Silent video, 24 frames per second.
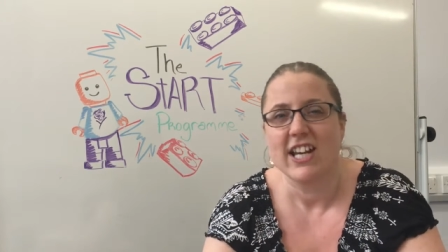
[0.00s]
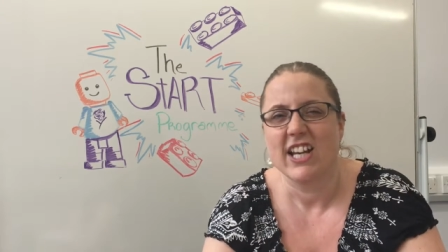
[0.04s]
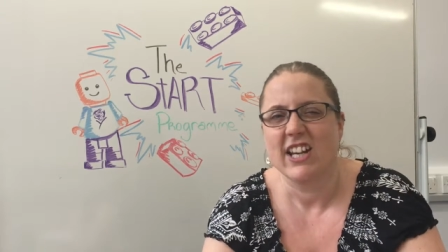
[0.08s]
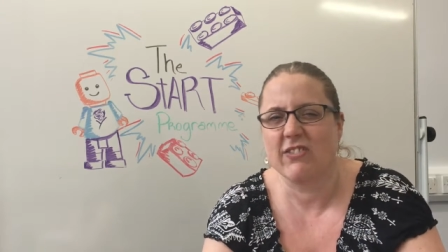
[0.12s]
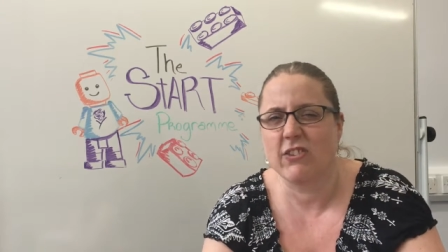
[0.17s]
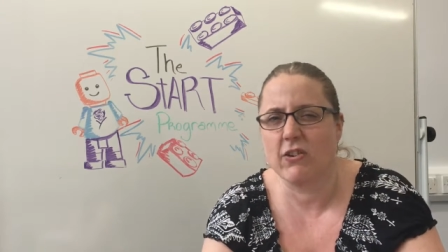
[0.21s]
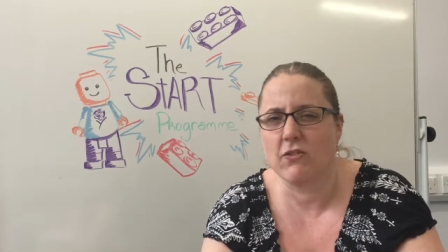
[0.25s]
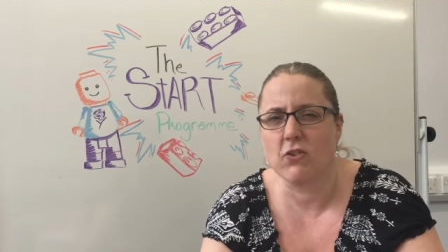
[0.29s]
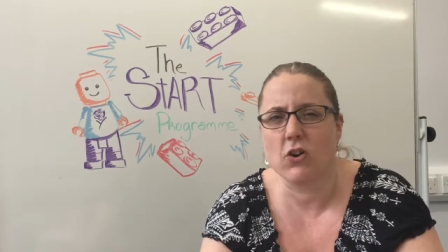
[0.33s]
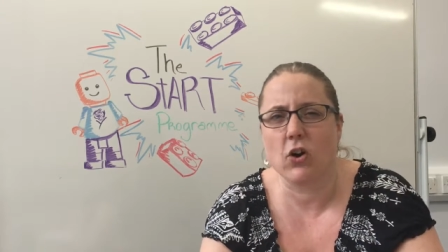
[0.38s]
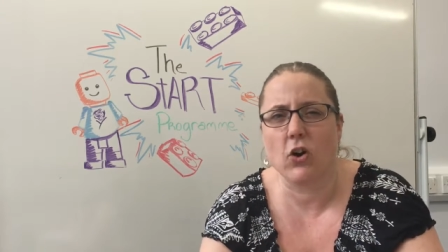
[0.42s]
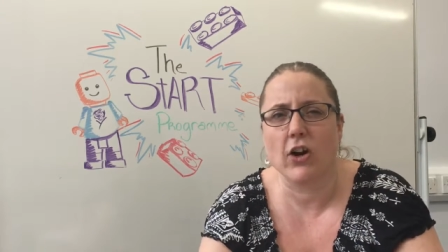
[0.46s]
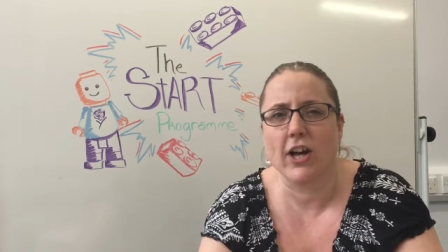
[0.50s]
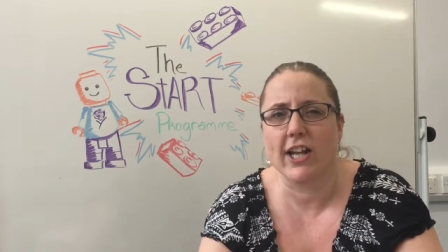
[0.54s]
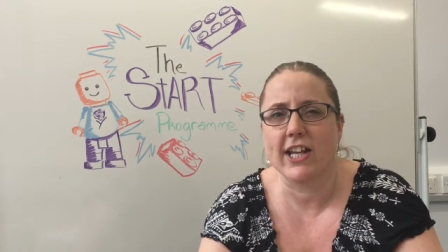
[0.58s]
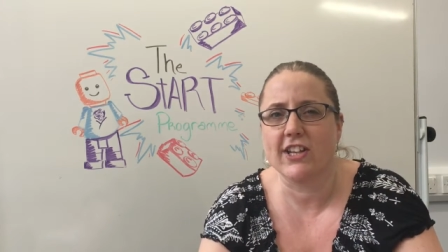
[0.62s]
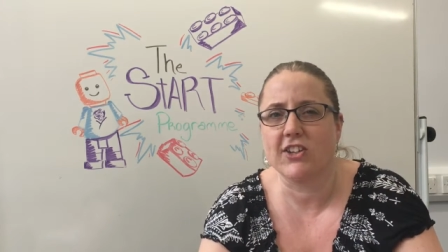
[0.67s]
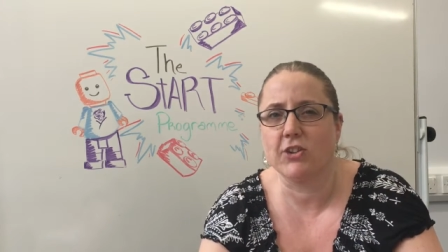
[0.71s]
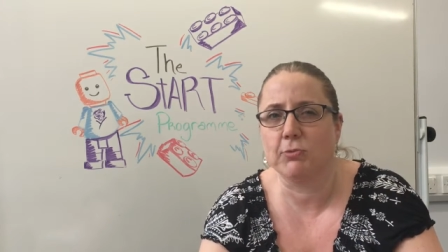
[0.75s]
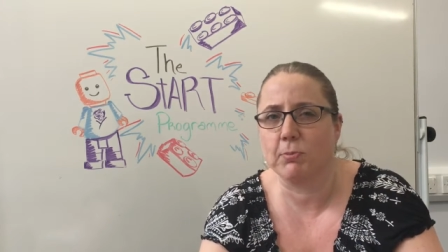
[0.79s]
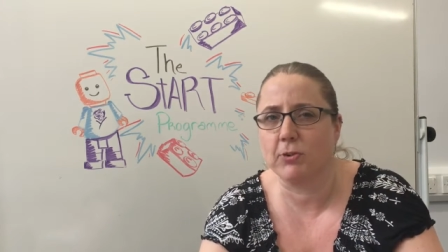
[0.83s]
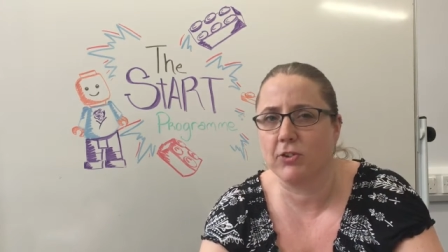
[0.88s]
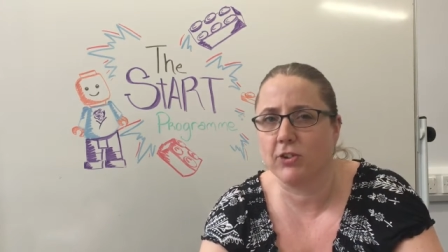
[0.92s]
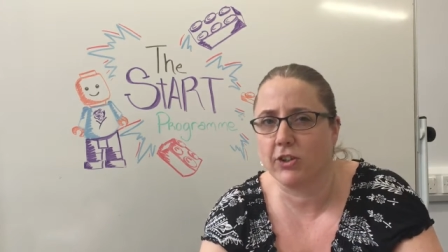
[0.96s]
If you've got any
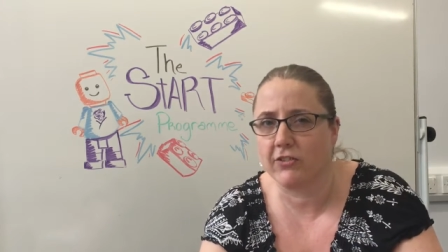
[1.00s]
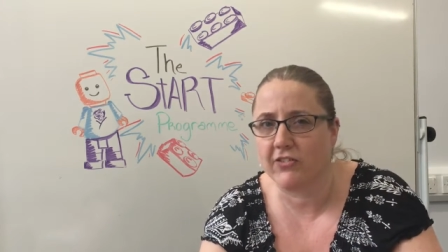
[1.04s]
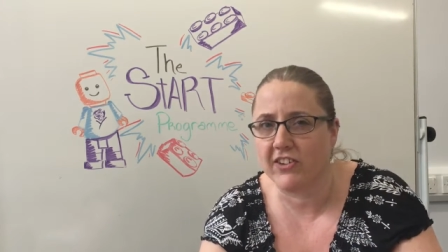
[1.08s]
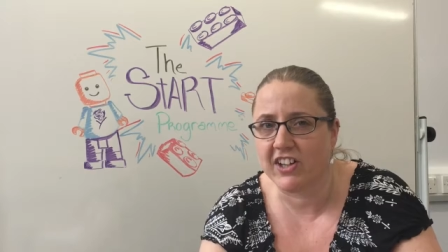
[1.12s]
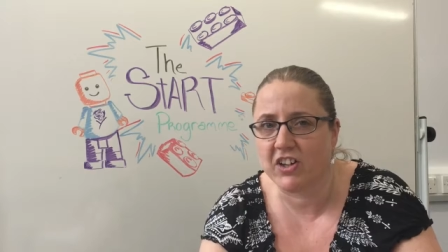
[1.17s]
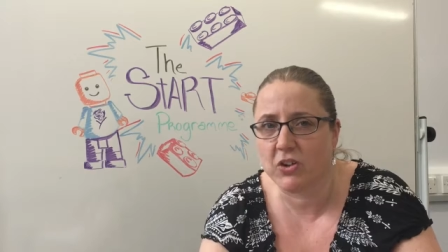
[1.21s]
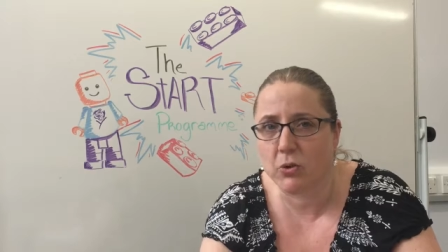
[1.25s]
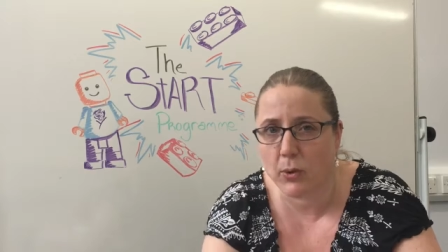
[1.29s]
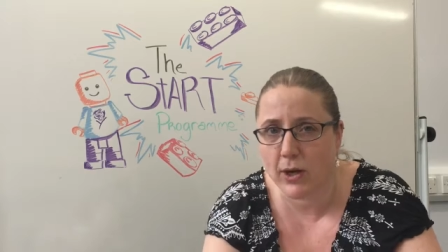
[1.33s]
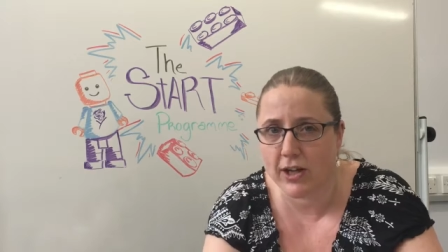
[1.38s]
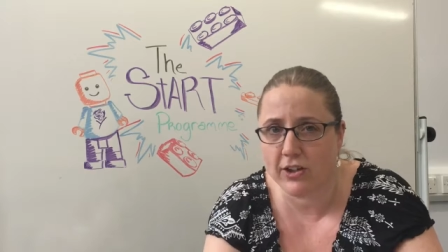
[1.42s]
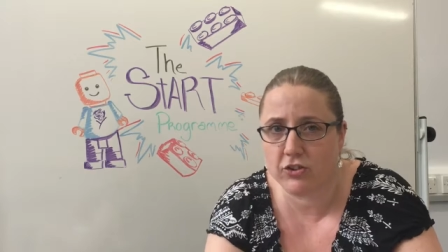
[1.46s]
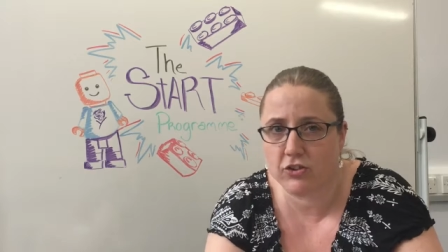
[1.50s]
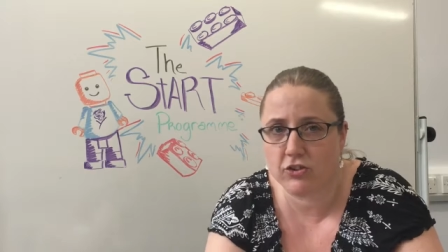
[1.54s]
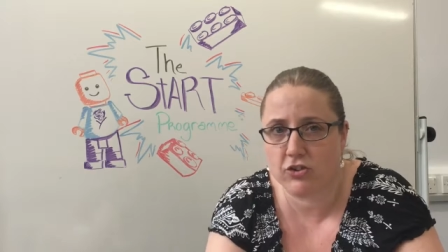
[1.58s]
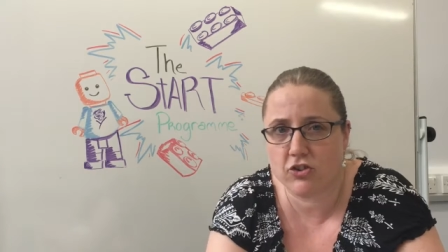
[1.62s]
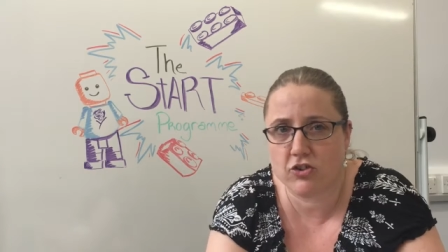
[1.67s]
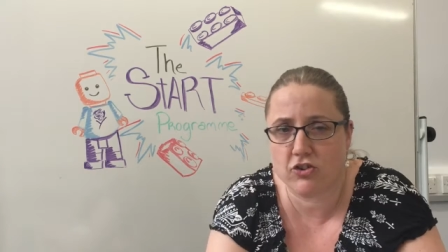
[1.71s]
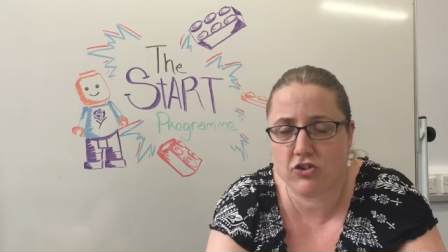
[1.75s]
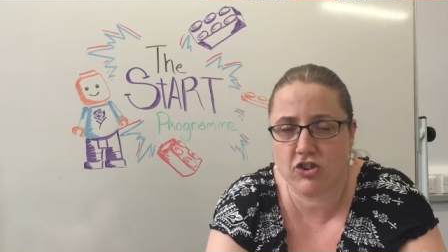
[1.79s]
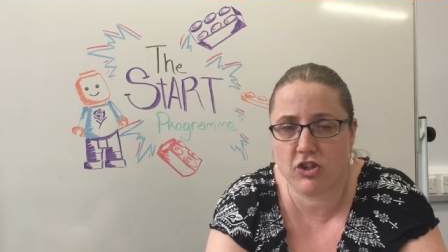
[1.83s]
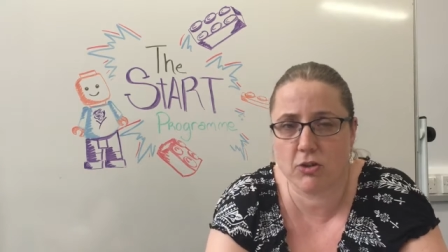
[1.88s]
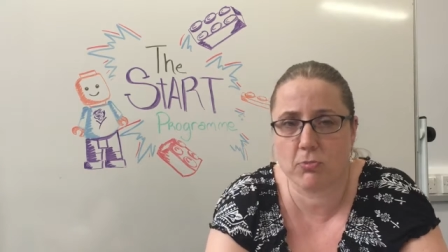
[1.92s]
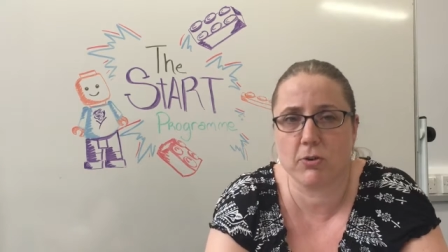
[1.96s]
specific
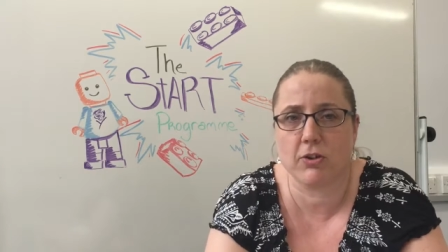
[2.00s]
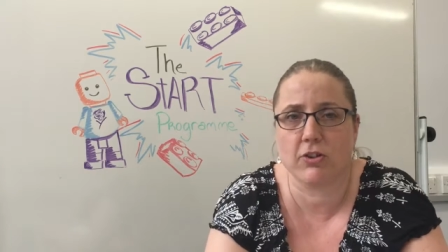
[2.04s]
questions you